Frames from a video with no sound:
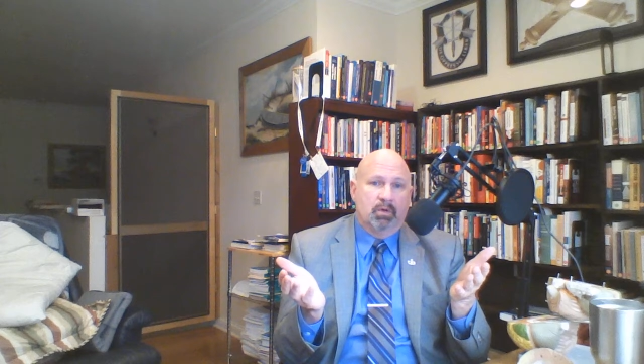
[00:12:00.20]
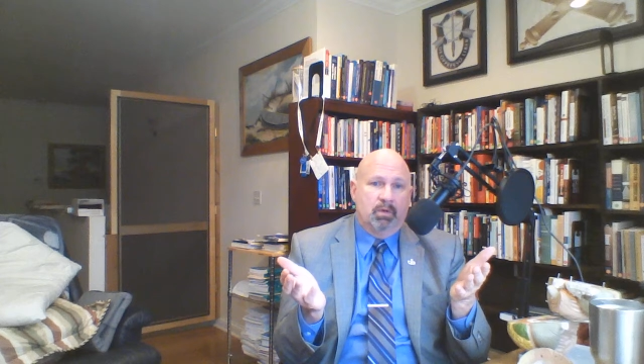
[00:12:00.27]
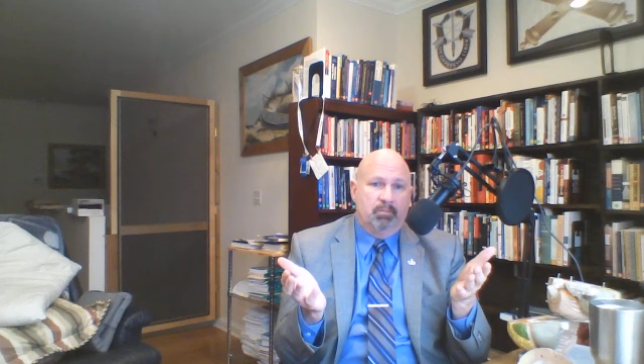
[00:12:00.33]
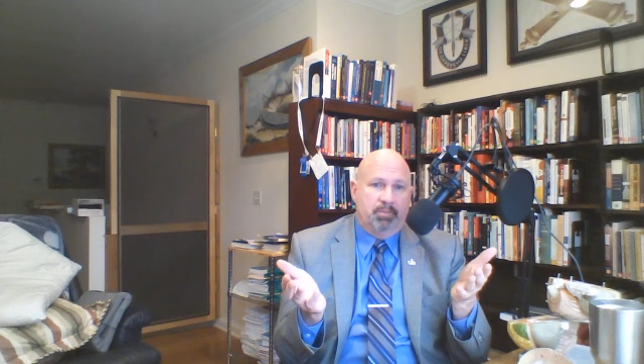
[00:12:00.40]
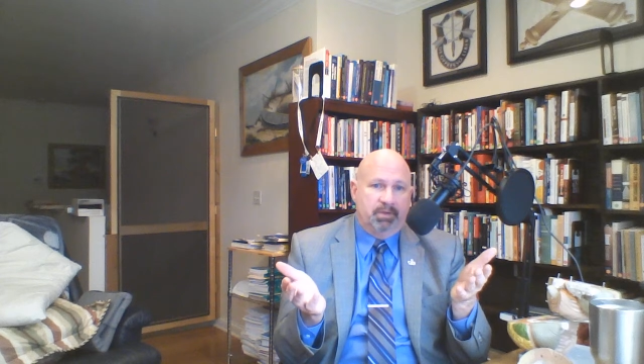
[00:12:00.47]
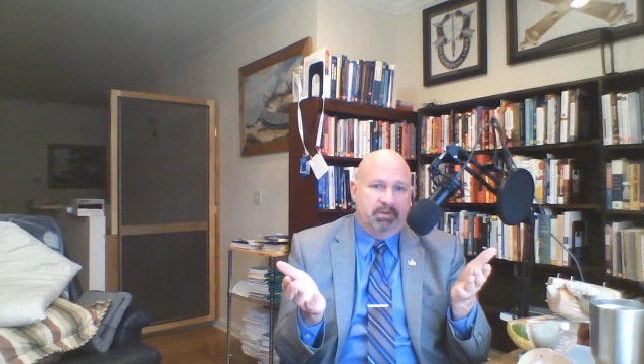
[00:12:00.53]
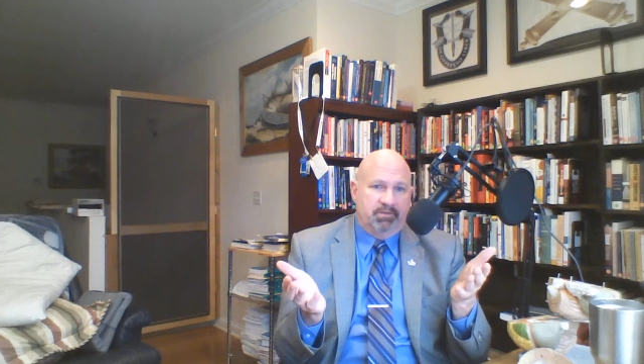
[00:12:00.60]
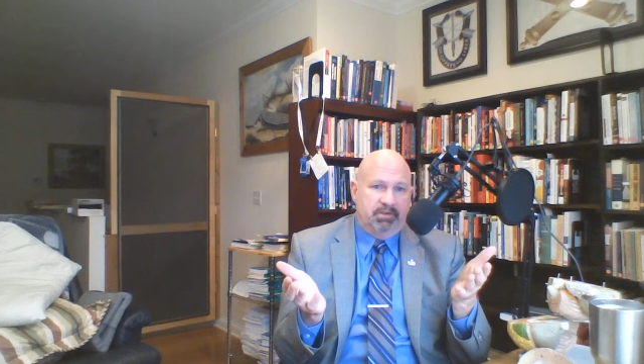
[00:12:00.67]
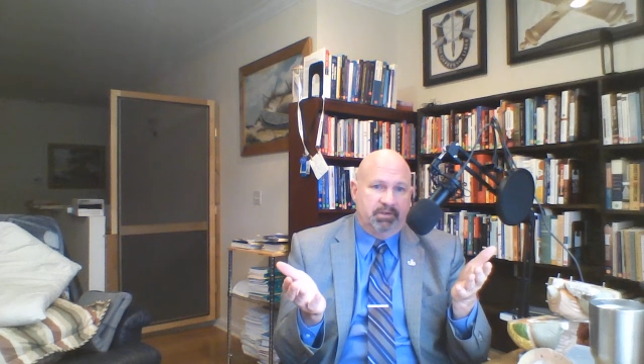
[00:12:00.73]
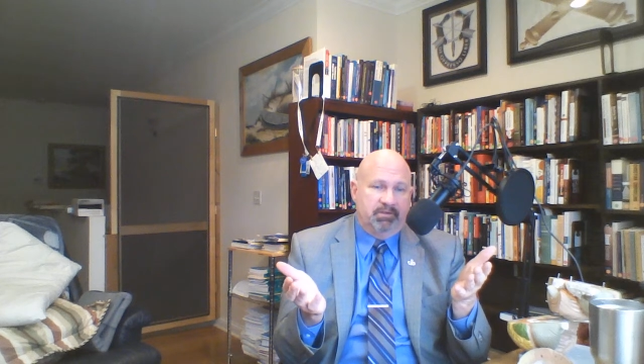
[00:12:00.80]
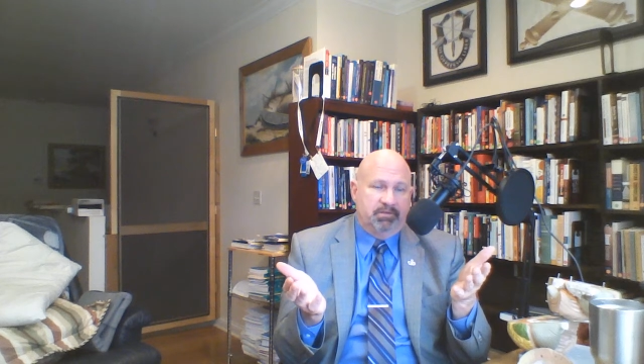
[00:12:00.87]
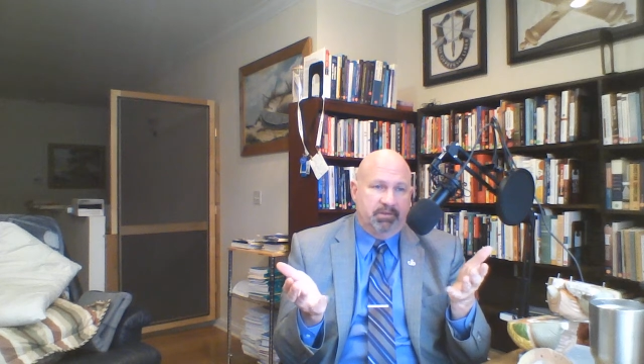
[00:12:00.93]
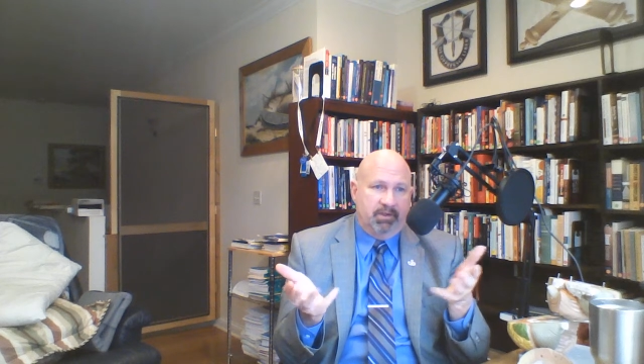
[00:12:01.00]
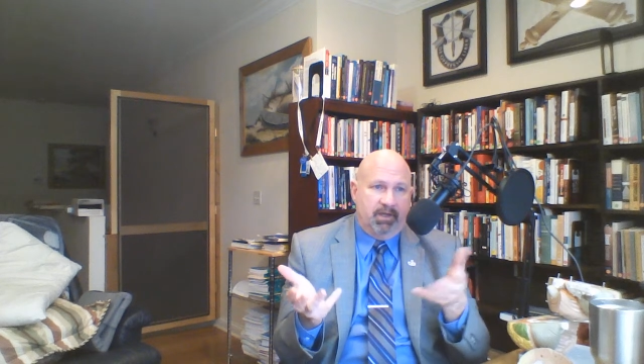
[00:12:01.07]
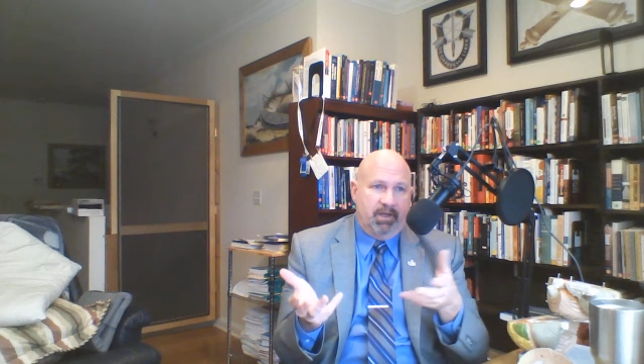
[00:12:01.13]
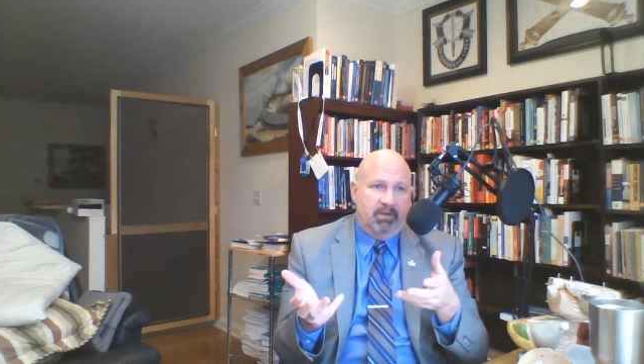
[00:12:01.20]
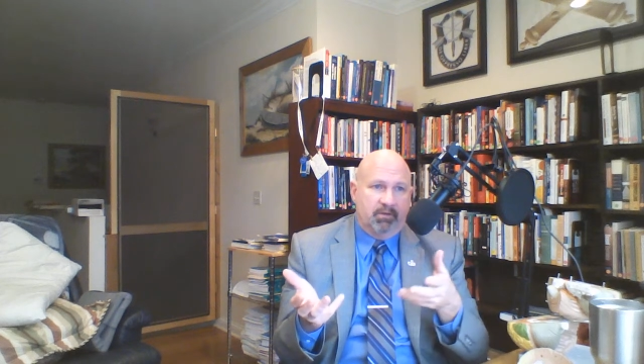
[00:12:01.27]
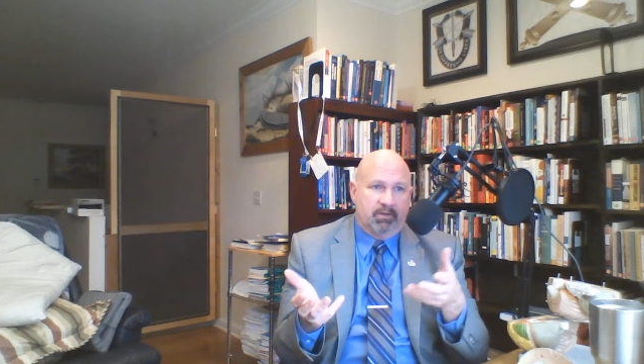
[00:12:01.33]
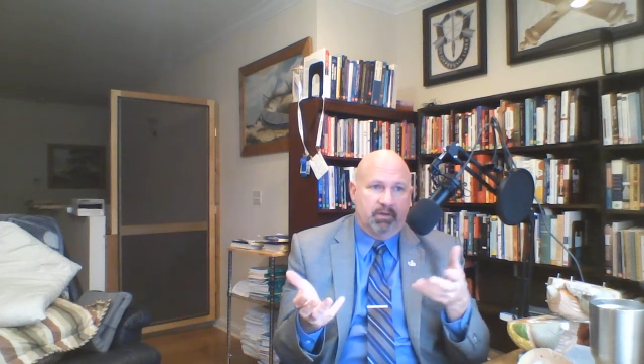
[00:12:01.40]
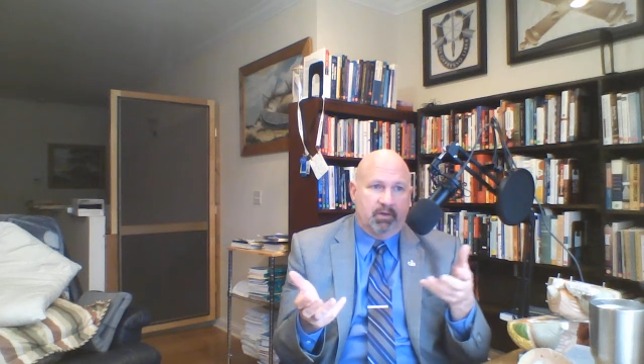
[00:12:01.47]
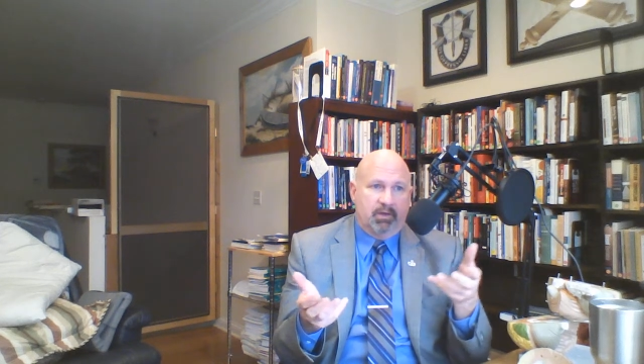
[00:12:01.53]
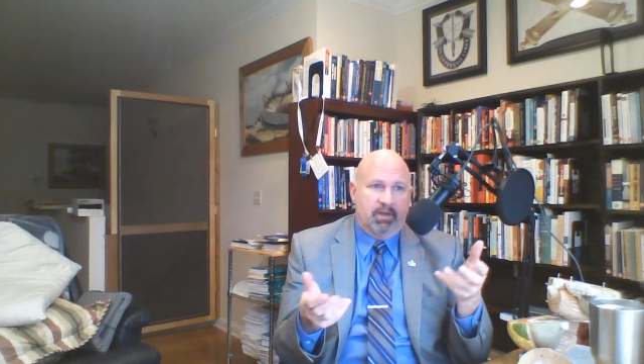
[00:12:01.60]
PCs together.
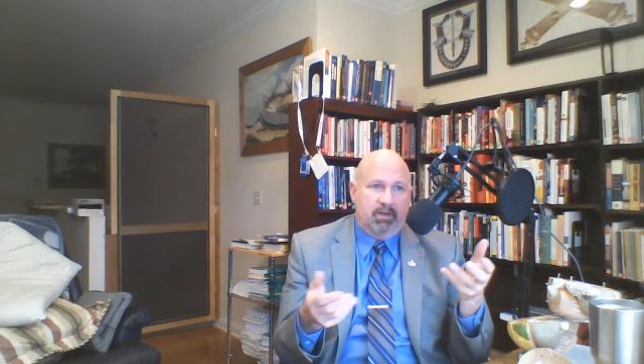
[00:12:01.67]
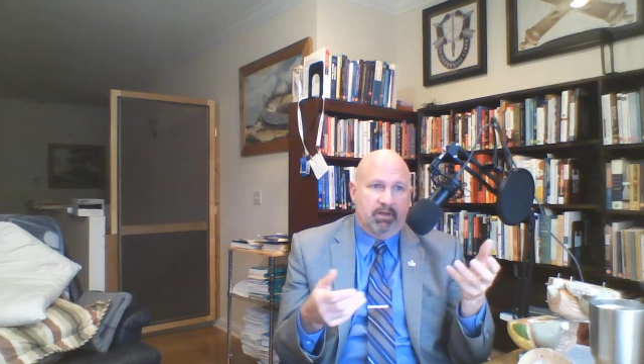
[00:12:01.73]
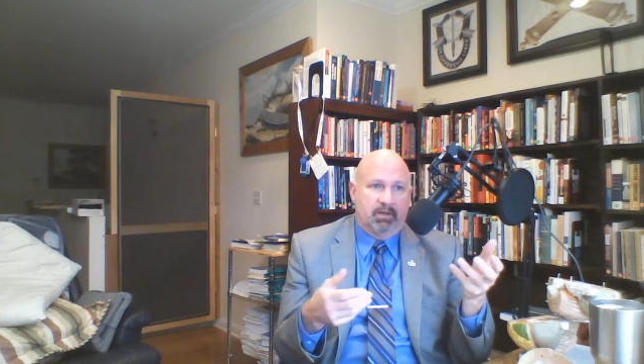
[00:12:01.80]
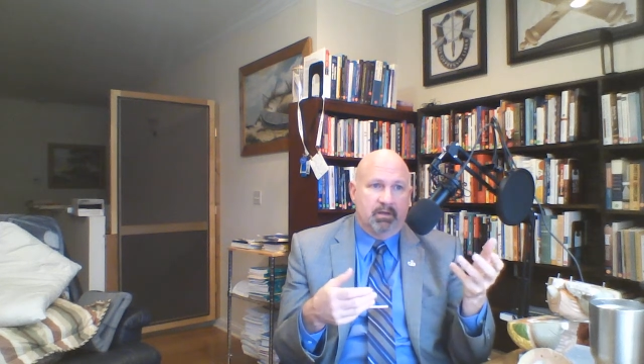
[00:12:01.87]
Like